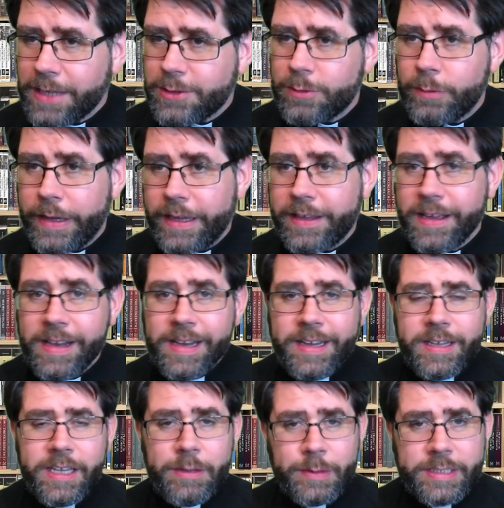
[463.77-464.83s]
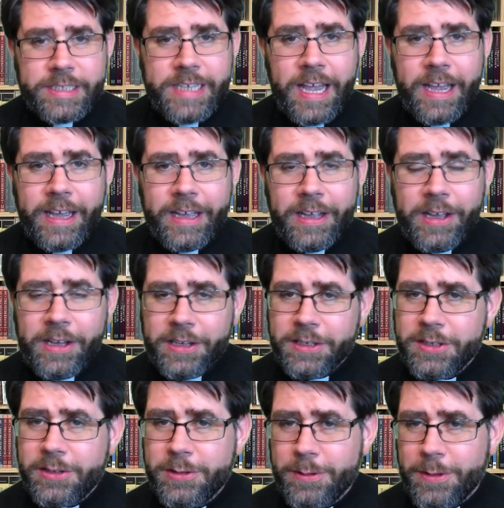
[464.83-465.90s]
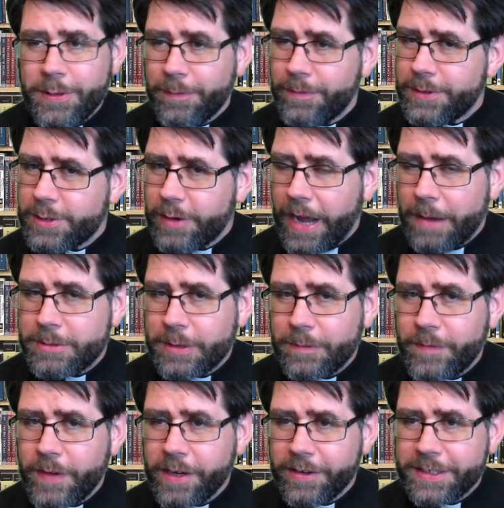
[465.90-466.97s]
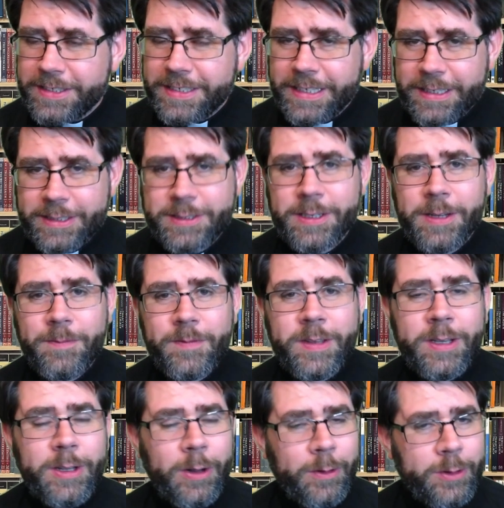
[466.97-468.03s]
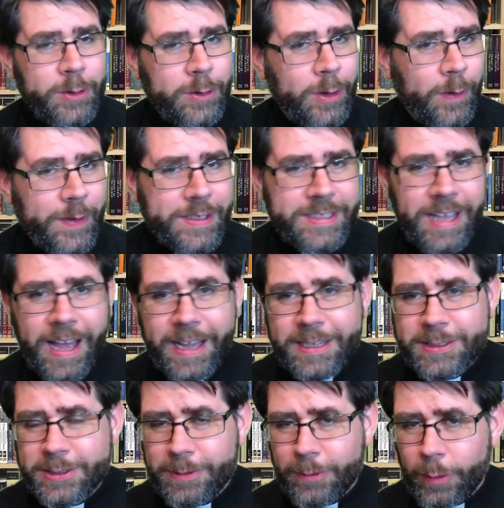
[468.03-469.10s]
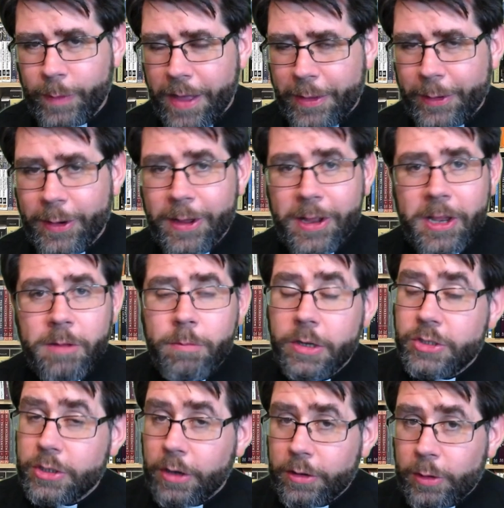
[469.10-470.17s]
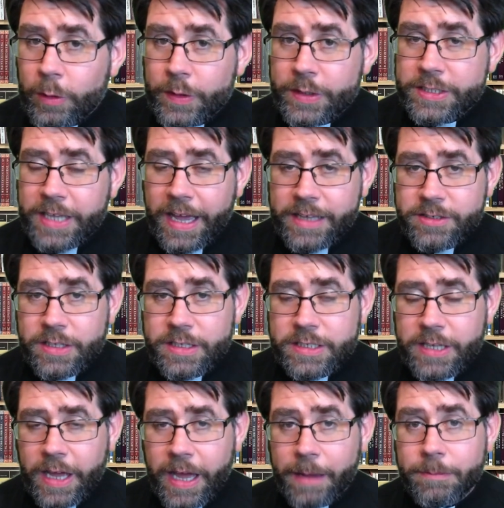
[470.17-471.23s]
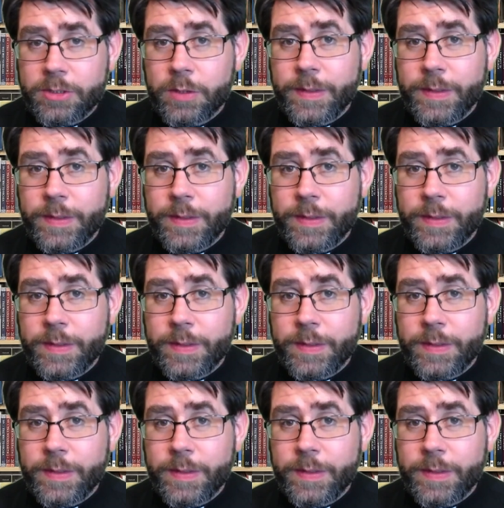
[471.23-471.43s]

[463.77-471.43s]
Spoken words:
week, he was saying to the scribes and Pharisees, you know the signs of the weather, but you don't know the signs of the times.